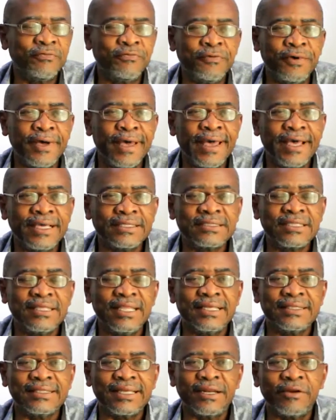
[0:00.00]
first
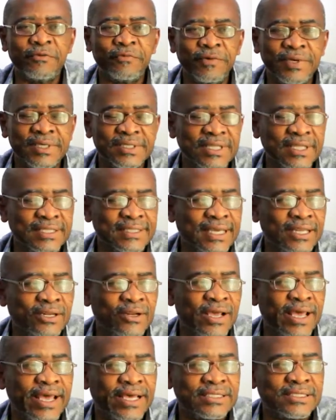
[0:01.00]
letter
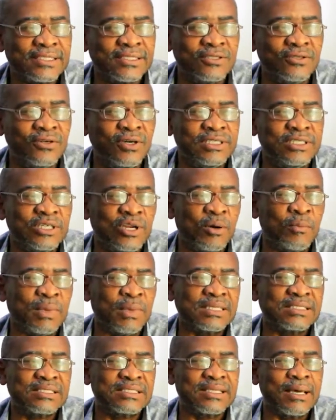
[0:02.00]
no s no you
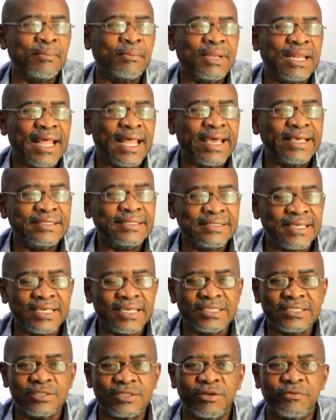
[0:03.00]
know
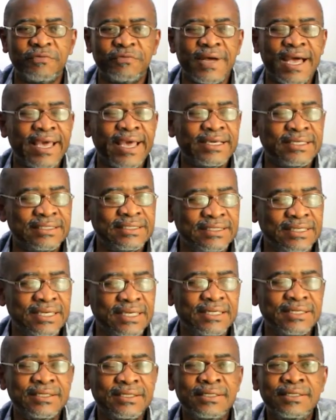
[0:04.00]
stabilization of idea